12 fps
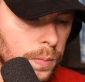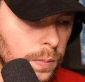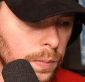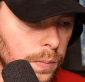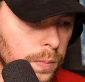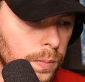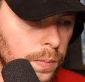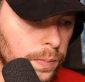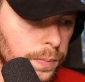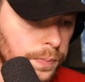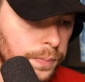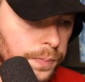
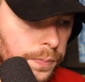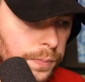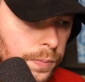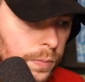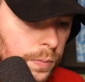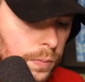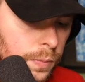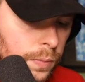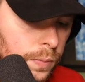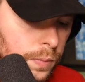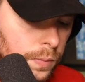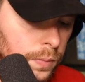
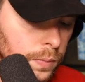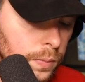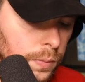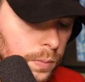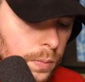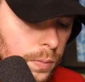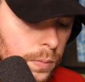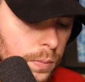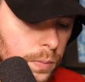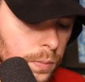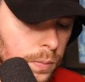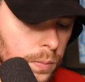
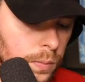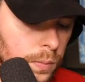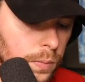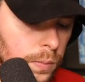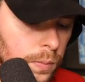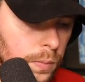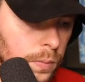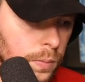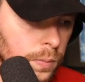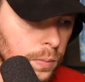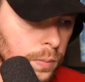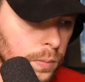
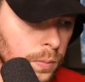[no speech]